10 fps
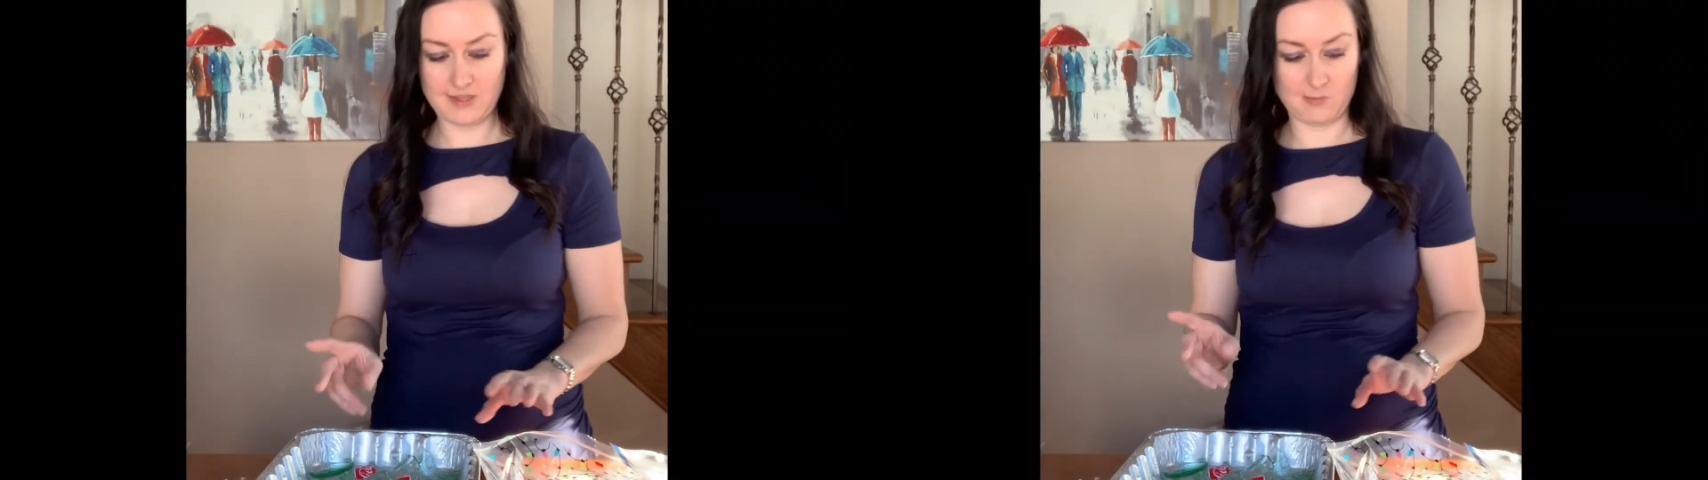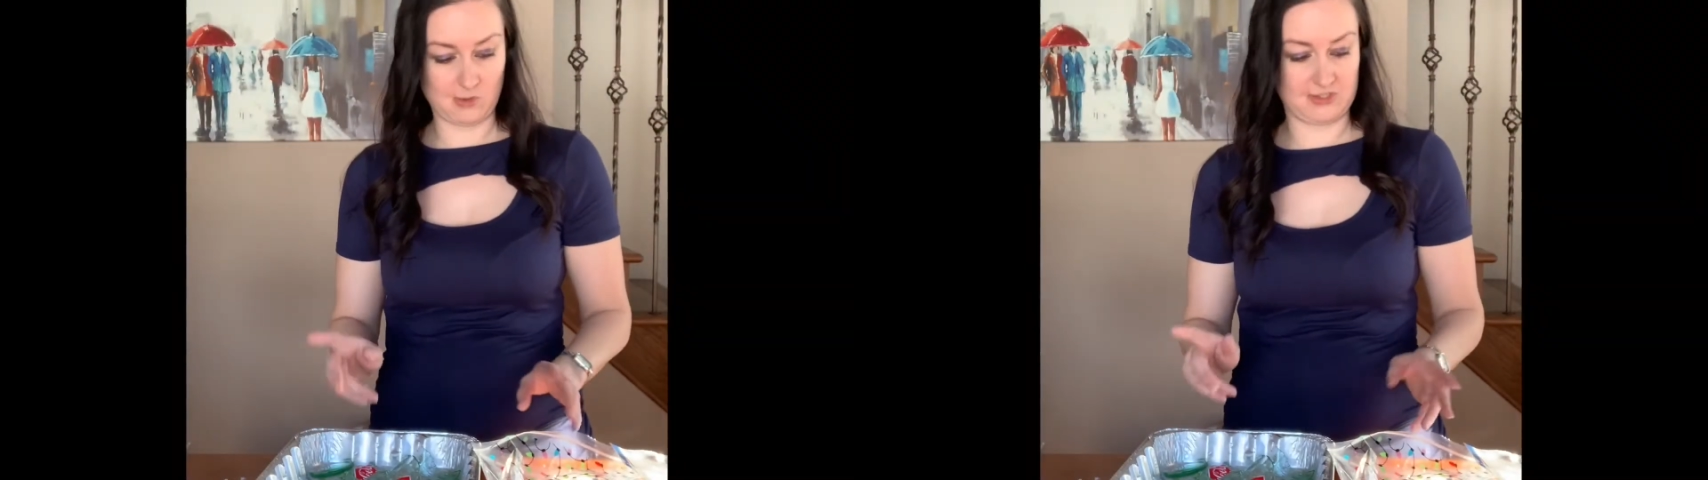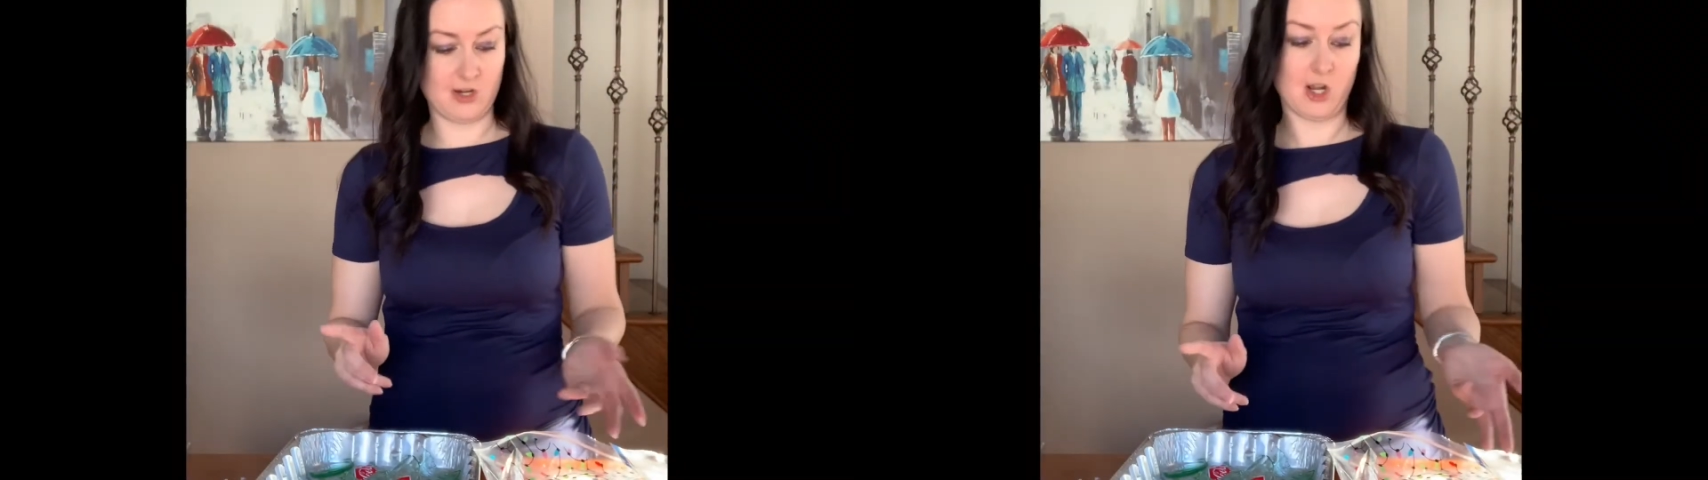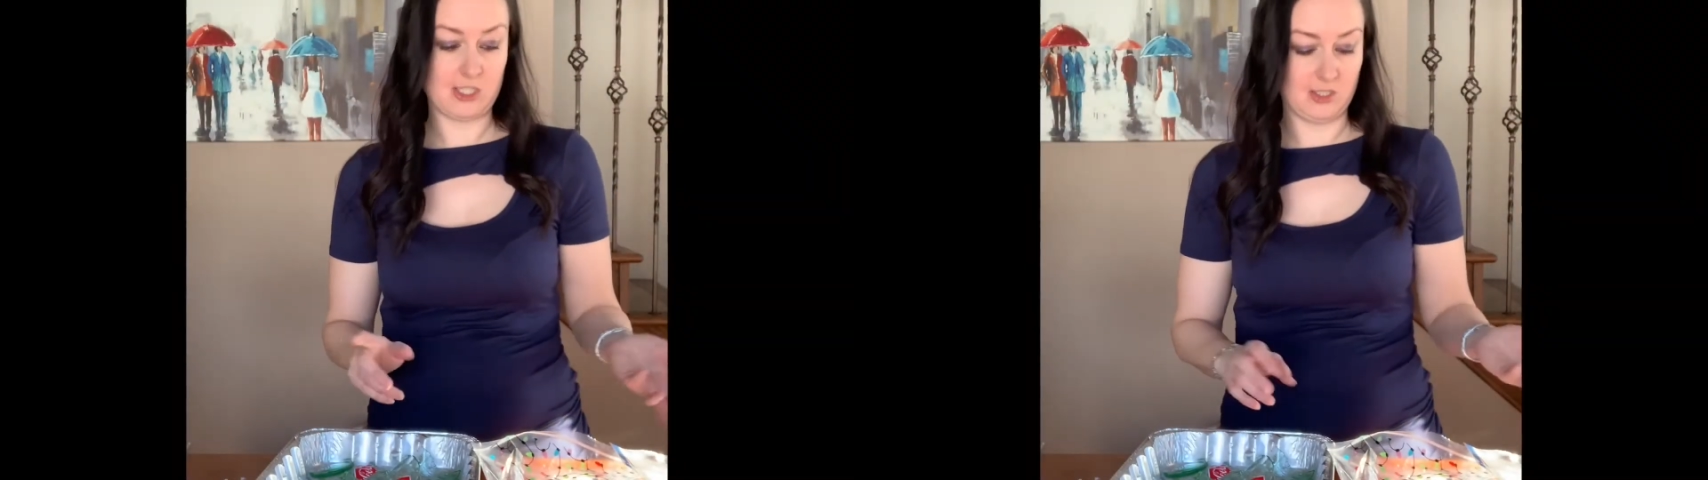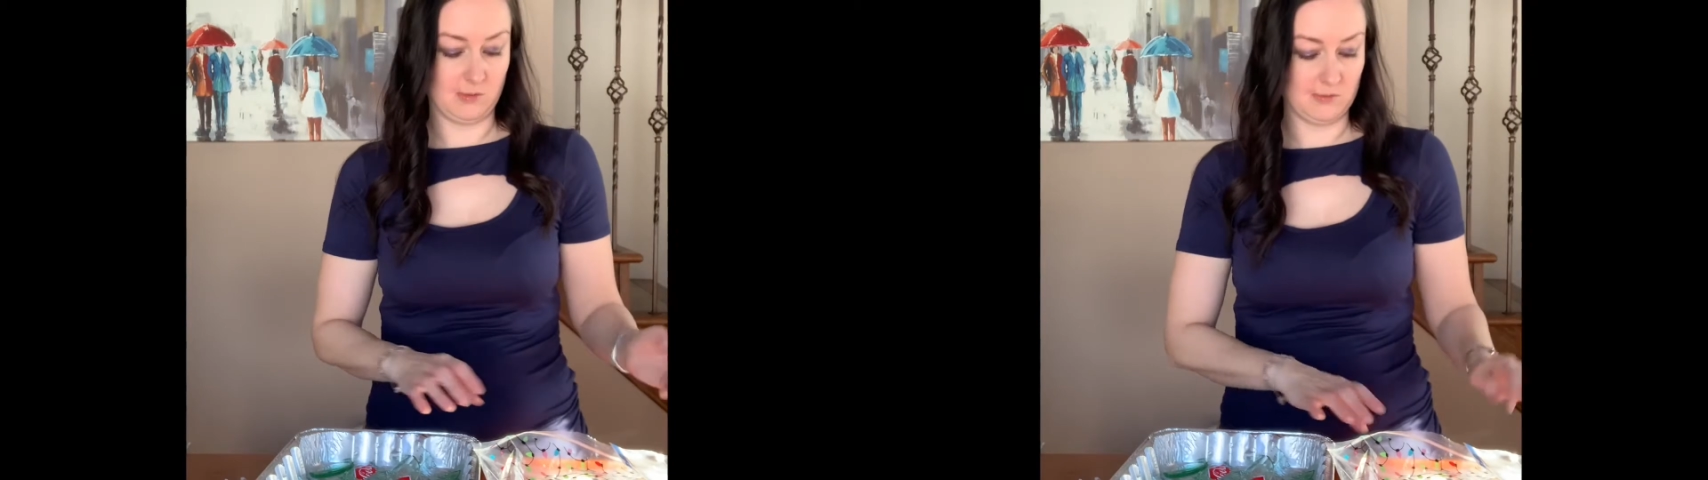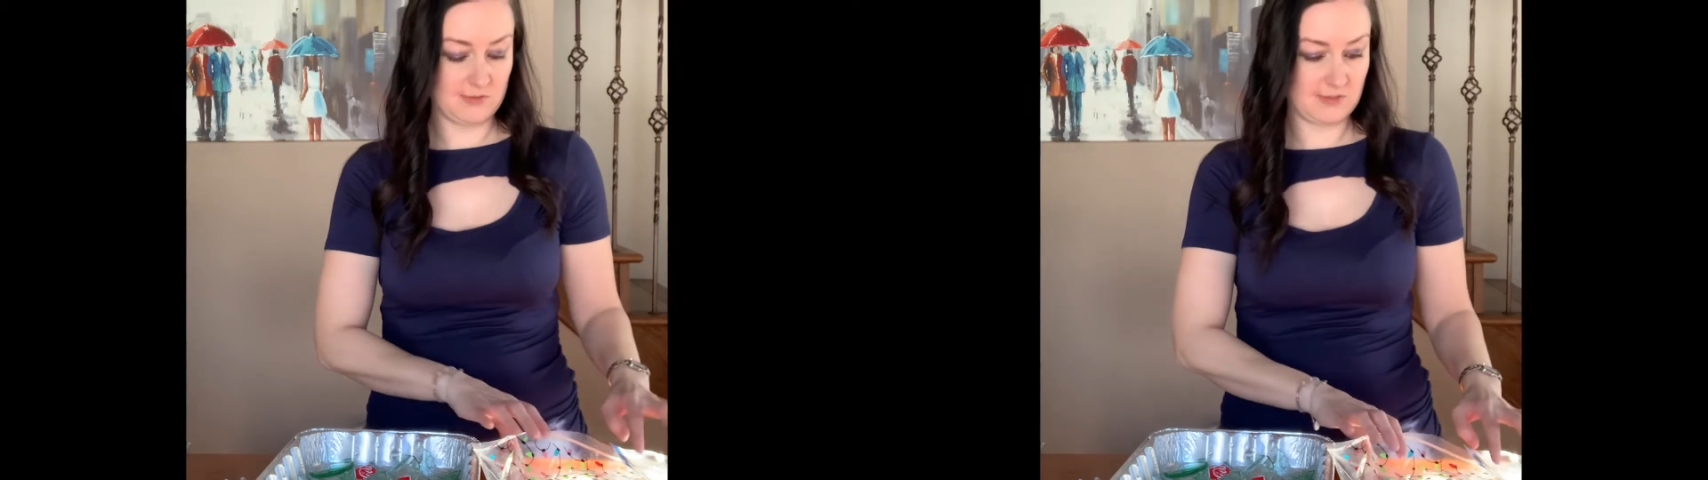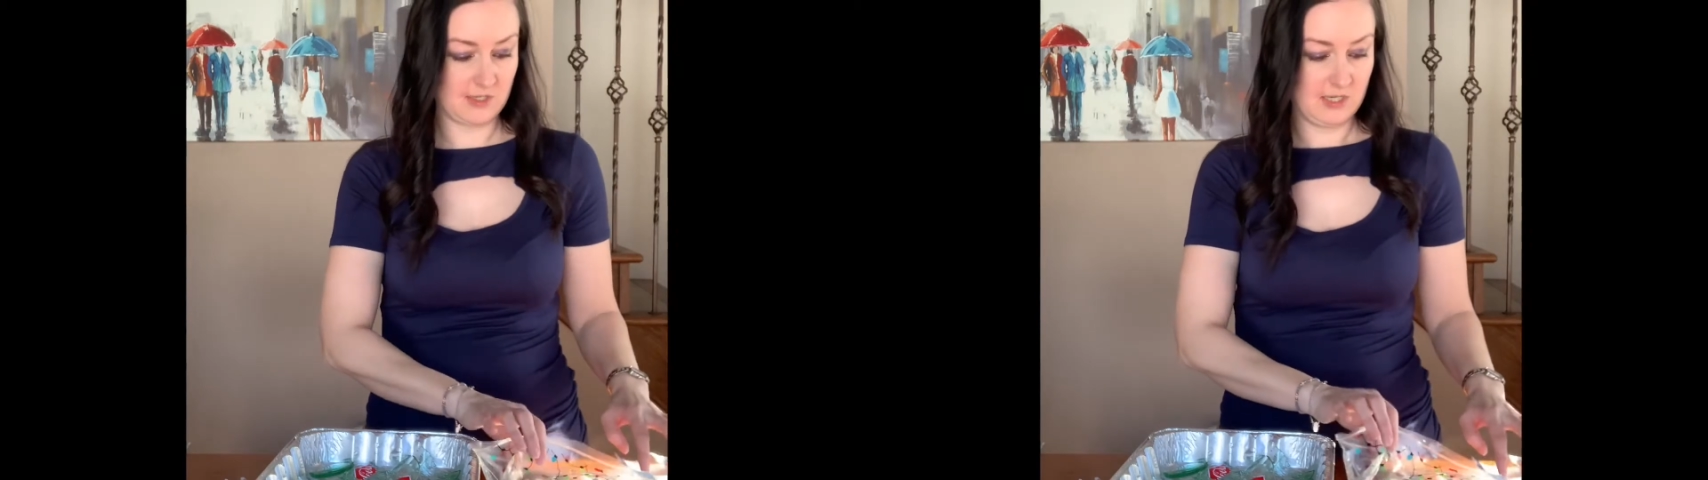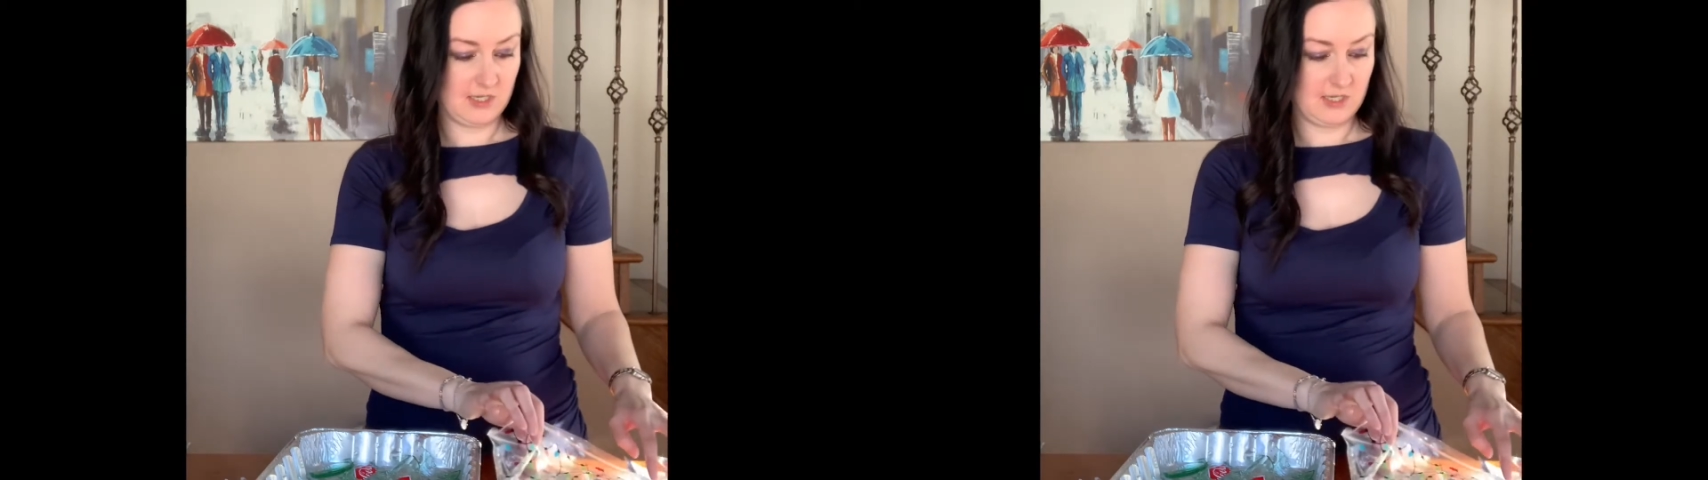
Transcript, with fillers: that was not used,